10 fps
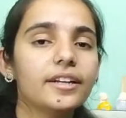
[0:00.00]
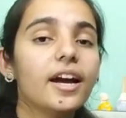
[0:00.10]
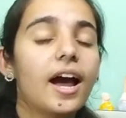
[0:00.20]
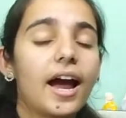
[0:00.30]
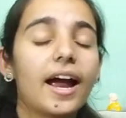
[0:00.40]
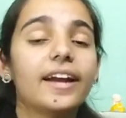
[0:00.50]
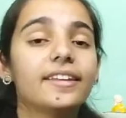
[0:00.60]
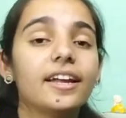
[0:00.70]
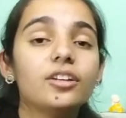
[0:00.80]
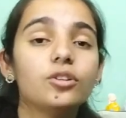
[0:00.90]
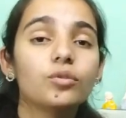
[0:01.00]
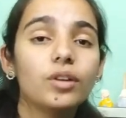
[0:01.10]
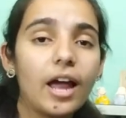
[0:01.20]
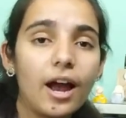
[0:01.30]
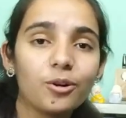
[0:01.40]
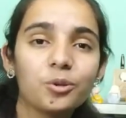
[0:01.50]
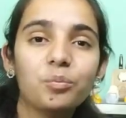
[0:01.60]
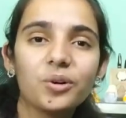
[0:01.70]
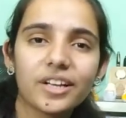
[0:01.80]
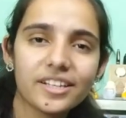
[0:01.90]
and then you will have to book
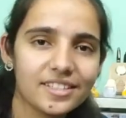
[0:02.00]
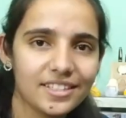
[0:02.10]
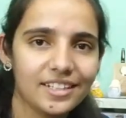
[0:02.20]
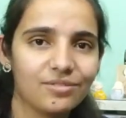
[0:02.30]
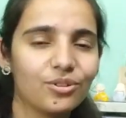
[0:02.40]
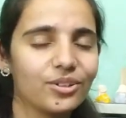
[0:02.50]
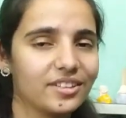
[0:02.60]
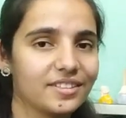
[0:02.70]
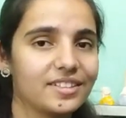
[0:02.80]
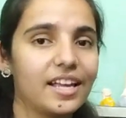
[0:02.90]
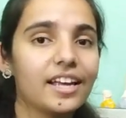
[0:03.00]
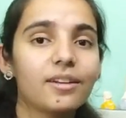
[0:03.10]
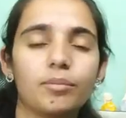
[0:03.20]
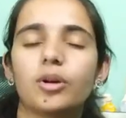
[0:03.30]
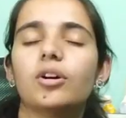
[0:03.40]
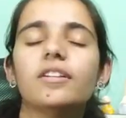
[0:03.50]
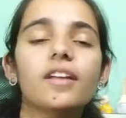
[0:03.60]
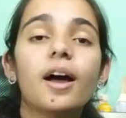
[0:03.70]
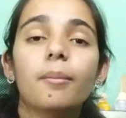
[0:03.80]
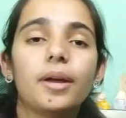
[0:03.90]
a seat for this, like because
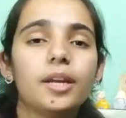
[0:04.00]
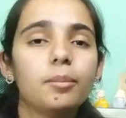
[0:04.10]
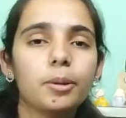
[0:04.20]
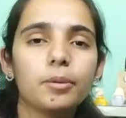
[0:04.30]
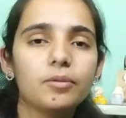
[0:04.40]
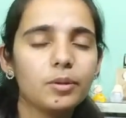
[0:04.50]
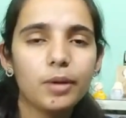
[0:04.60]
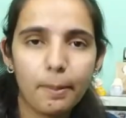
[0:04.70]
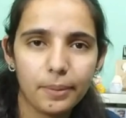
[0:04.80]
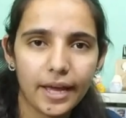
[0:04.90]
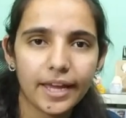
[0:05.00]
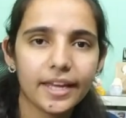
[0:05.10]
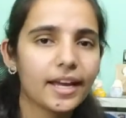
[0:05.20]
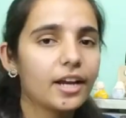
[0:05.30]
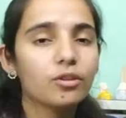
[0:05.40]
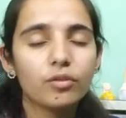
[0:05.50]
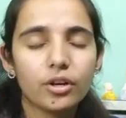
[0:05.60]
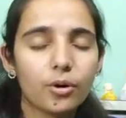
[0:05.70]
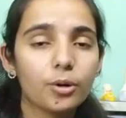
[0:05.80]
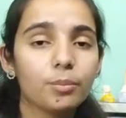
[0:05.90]
many people will be applying and you will
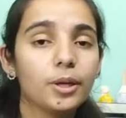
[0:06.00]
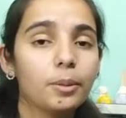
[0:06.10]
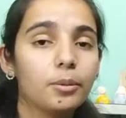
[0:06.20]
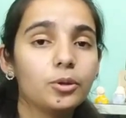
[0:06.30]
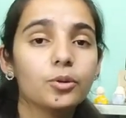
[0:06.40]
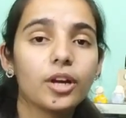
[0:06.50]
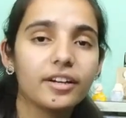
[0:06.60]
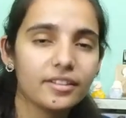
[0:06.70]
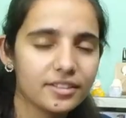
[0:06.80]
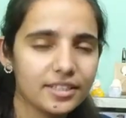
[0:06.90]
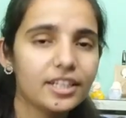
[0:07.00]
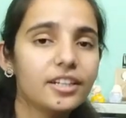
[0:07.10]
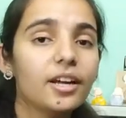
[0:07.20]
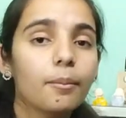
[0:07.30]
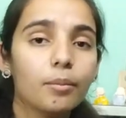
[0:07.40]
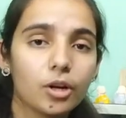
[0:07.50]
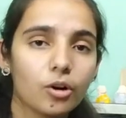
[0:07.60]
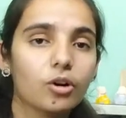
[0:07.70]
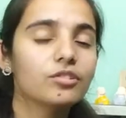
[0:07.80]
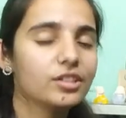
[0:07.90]
not be able to get the seat,
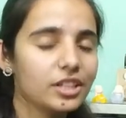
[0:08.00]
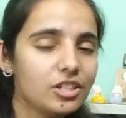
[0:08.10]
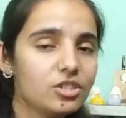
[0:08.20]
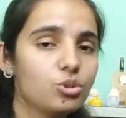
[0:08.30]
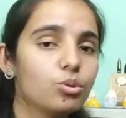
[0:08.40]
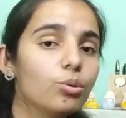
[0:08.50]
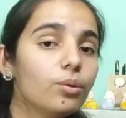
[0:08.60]
because these two